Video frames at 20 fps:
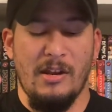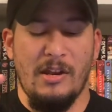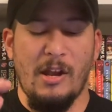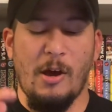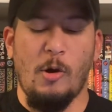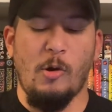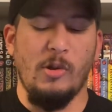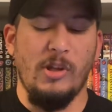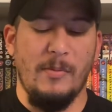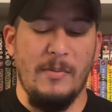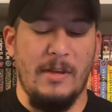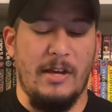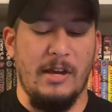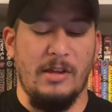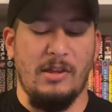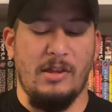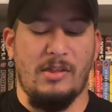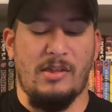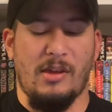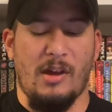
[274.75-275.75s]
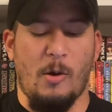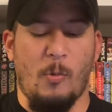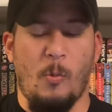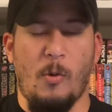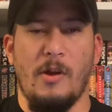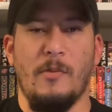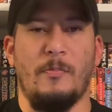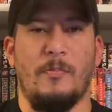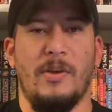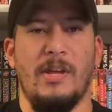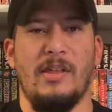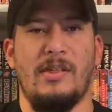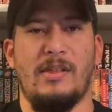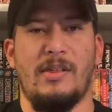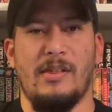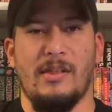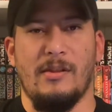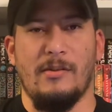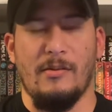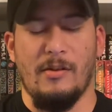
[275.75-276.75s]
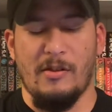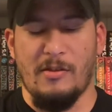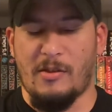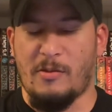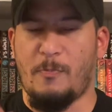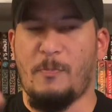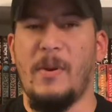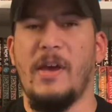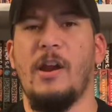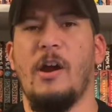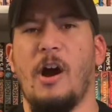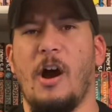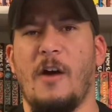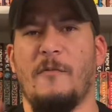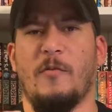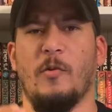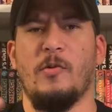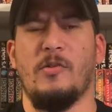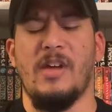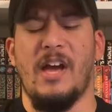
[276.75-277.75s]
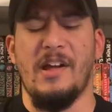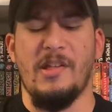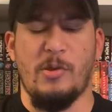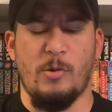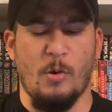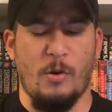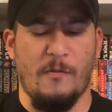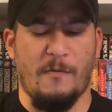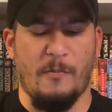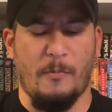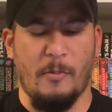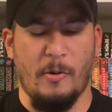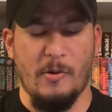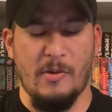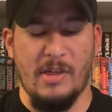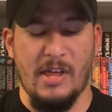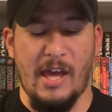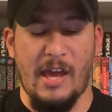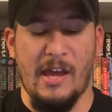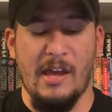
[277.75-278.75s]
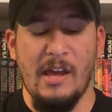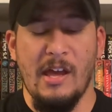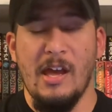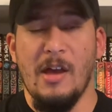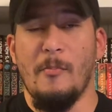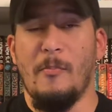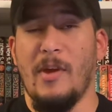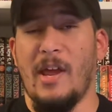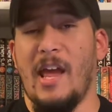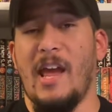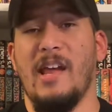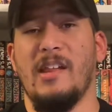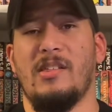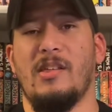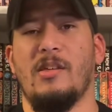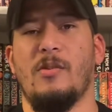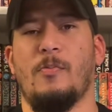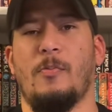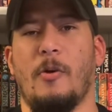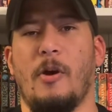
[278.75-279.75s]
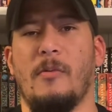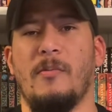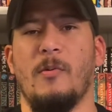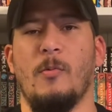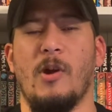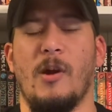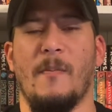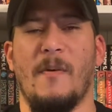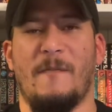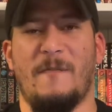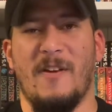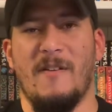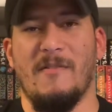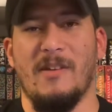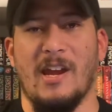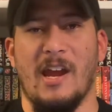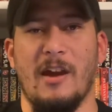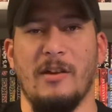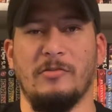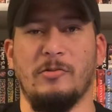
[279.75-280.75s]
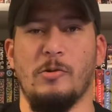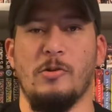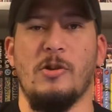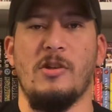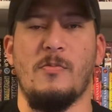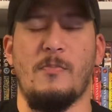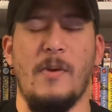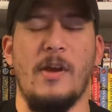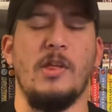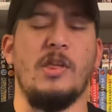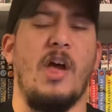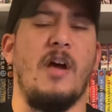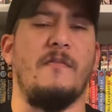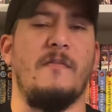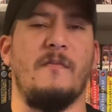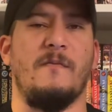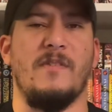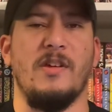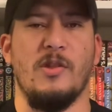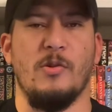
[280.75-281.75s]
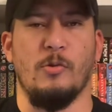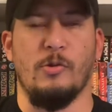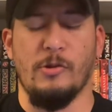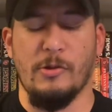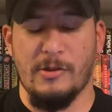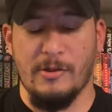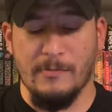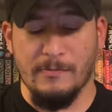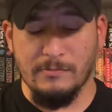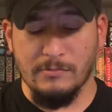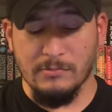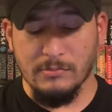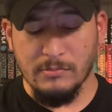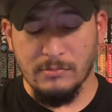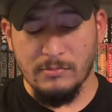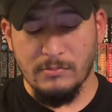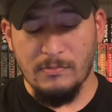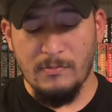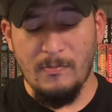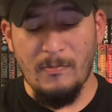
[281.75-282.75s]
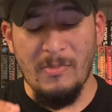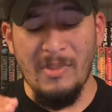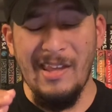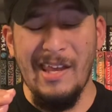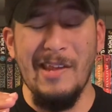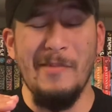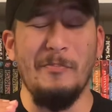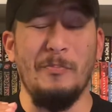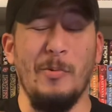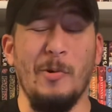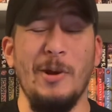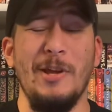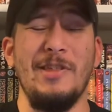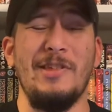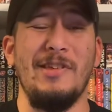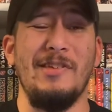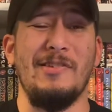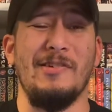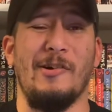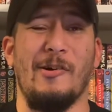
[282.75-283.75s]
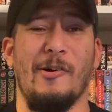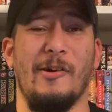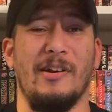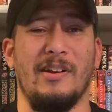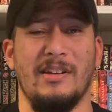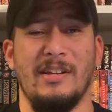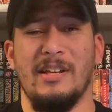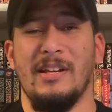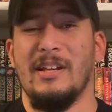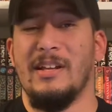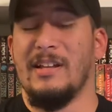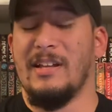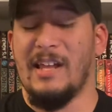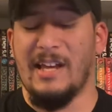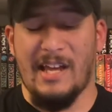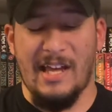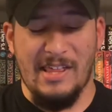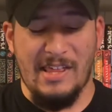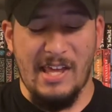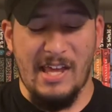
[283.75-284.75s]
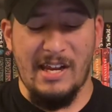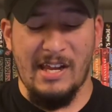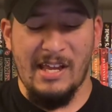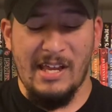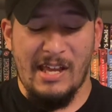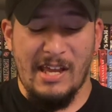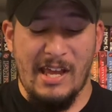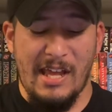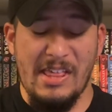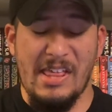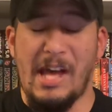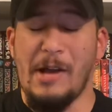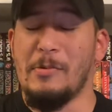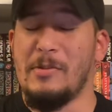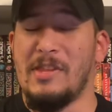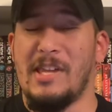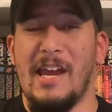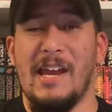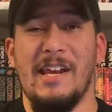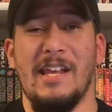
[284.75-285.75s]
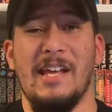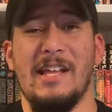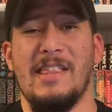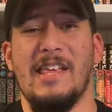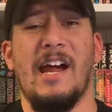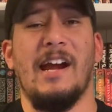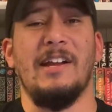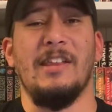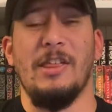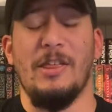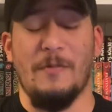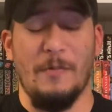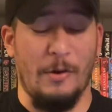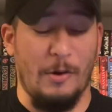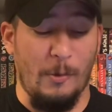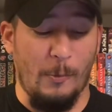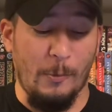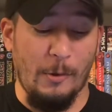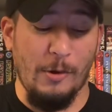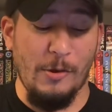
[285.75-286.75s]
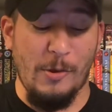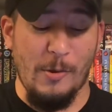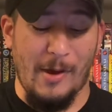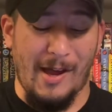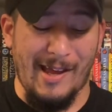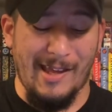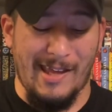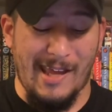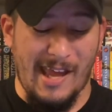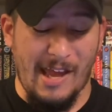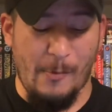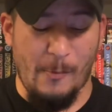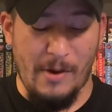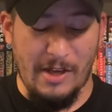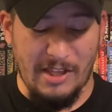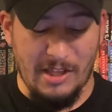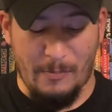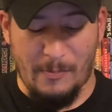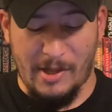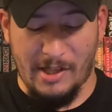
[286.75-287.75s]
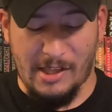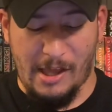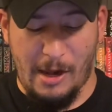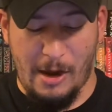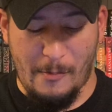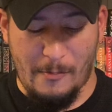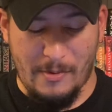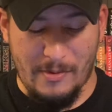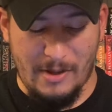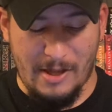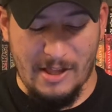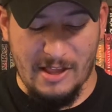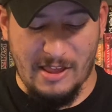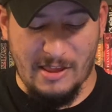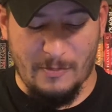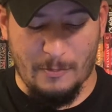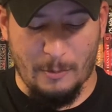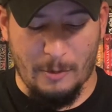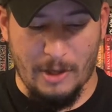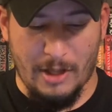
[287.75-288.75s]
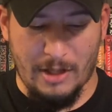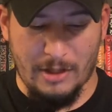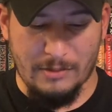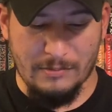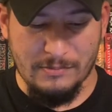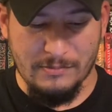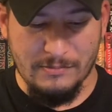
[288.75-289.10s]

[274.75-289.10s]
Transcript: Not only because it's a One Piece spin-off or side story per se, but Ace is probably one of my favorite characters just based off of visuals. And Boichi's art, like I said, is outstanding. It's out of this freaking world, so I can't wait to pick that up in spring.